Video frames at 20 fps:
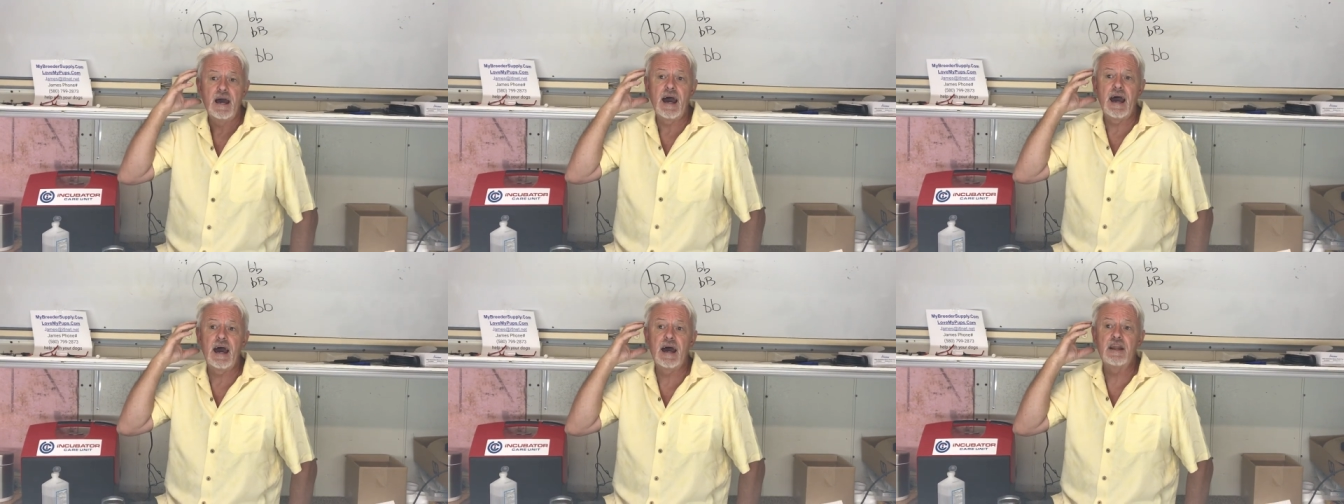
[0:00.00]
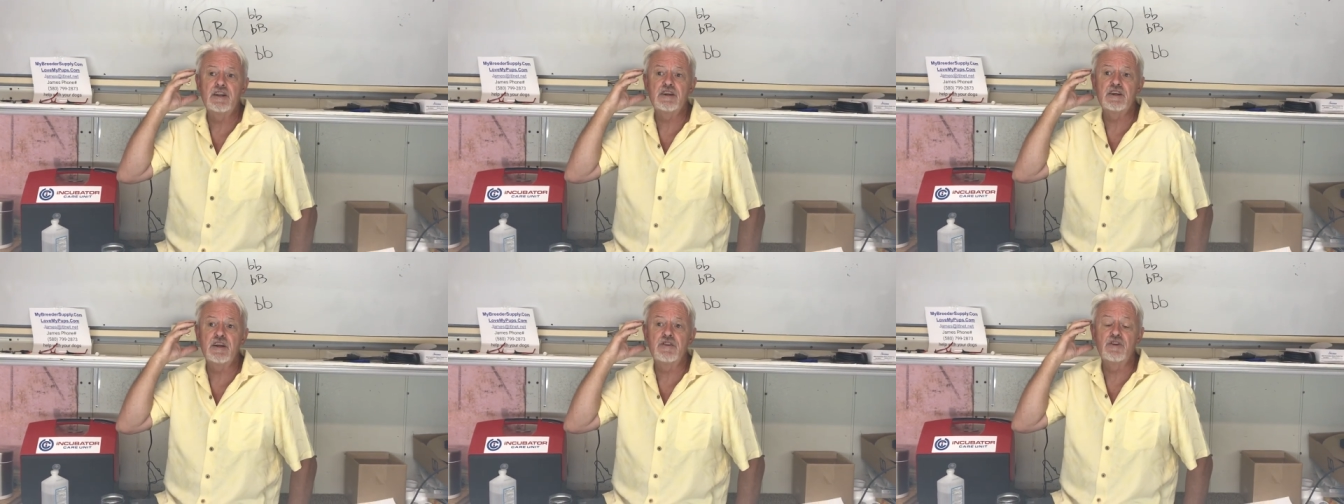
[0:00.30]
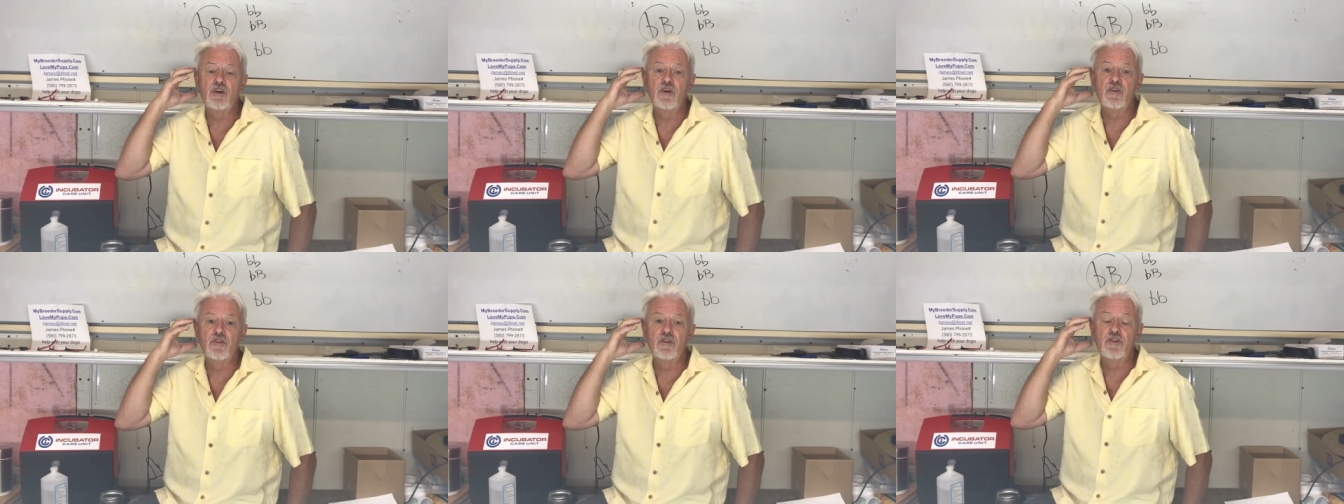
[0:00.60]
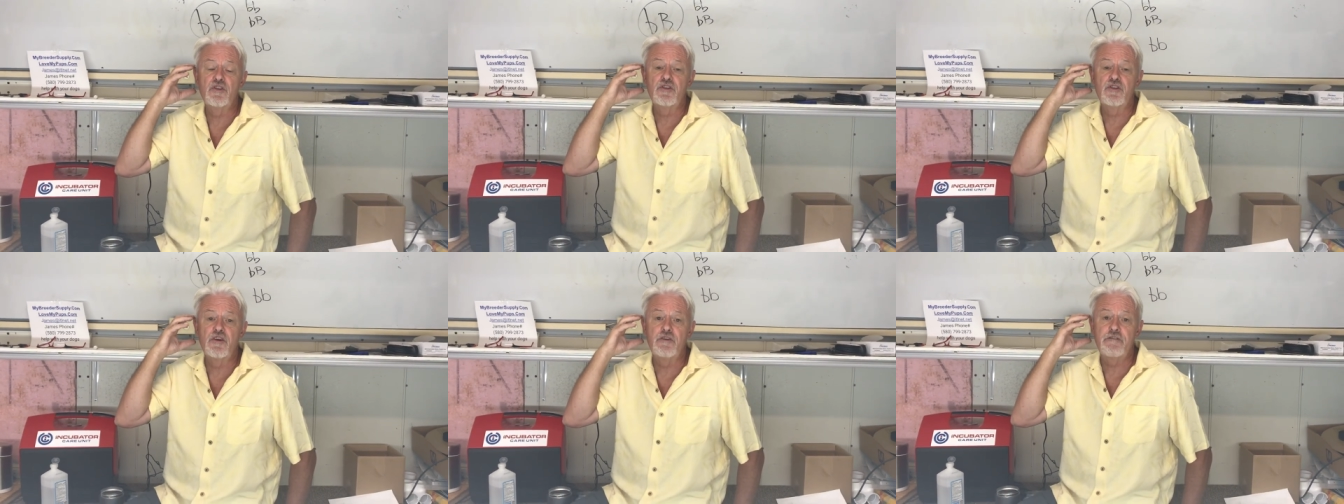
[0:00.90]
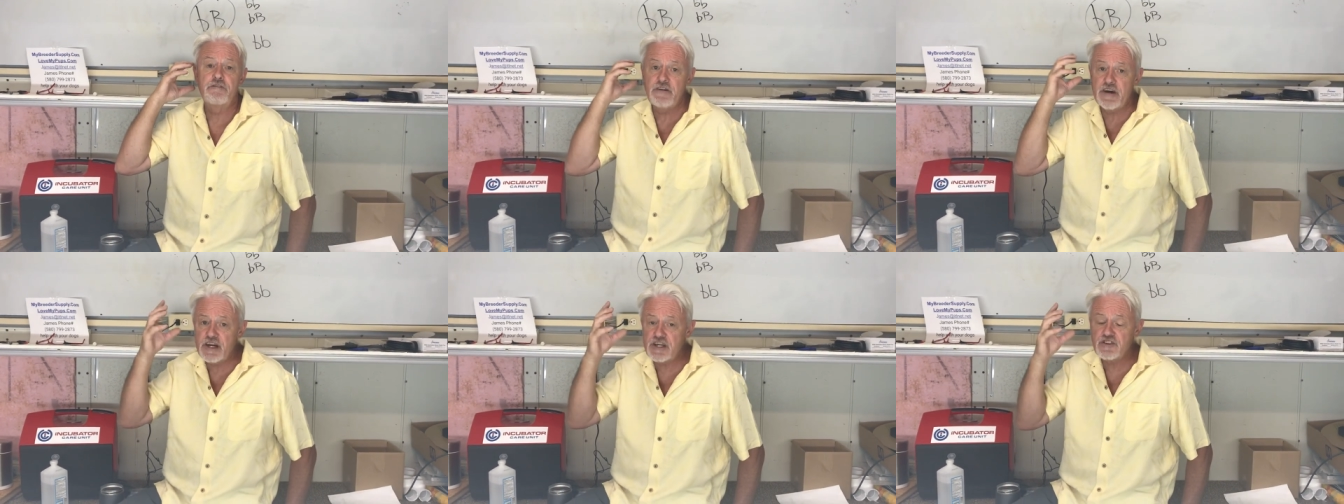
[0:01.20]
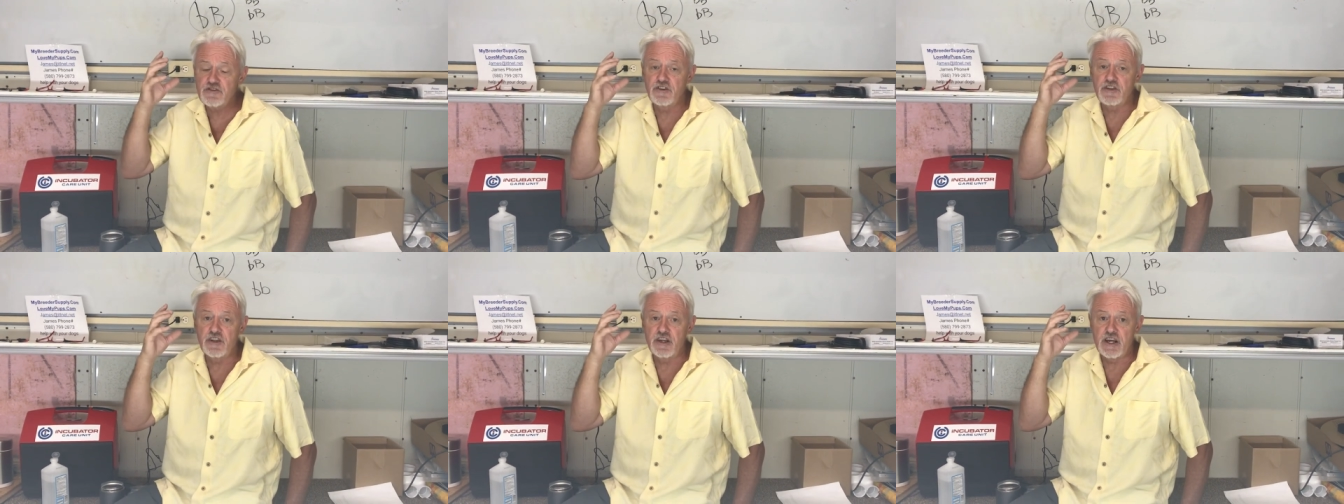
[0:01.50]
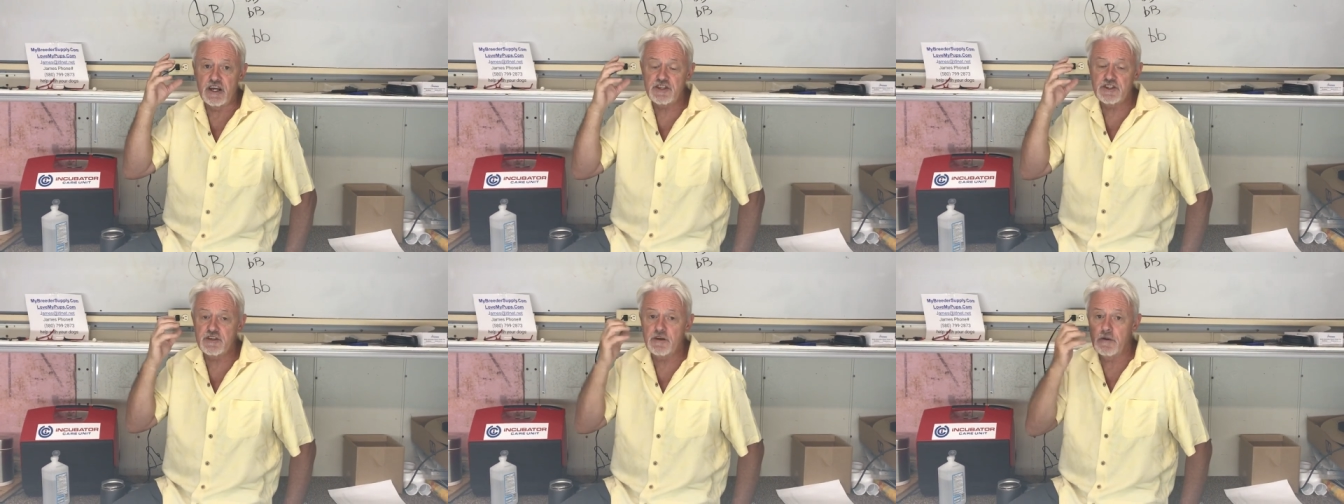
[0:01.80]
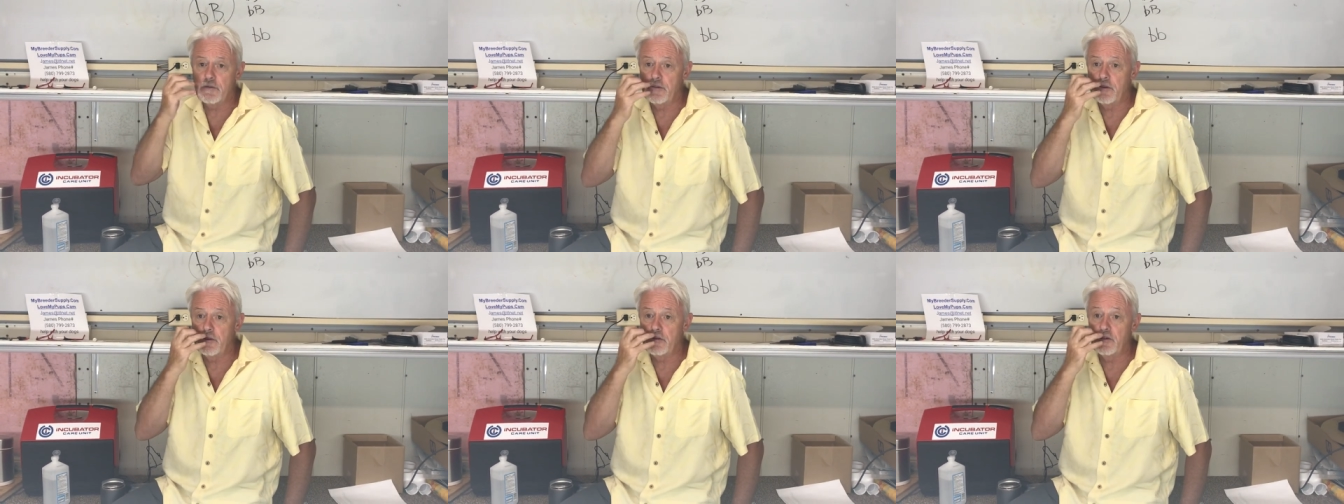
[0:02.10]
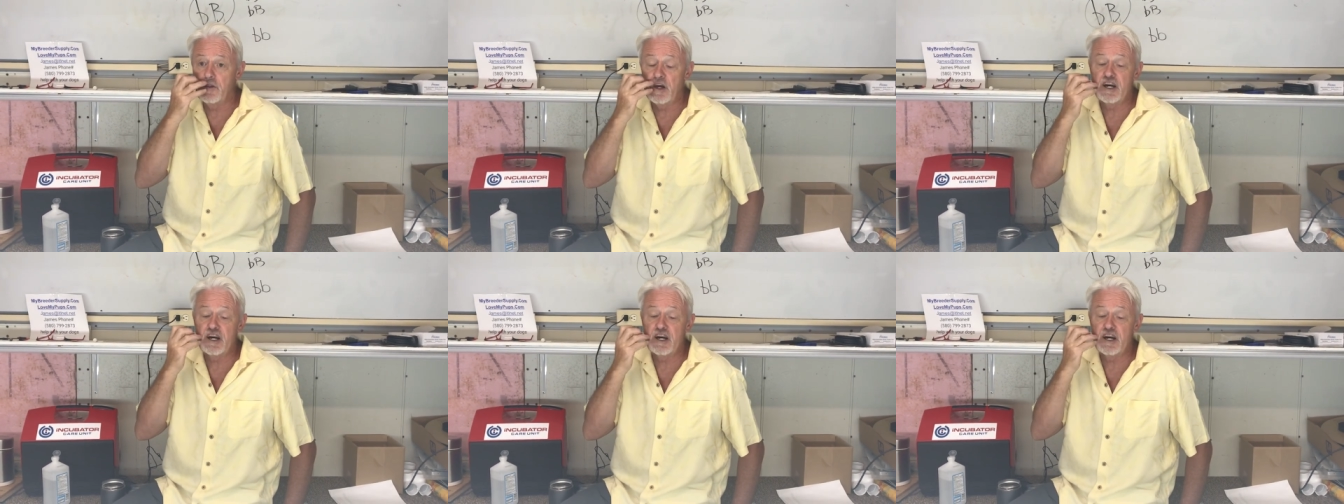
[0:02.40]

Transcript: And the, the fix for this that,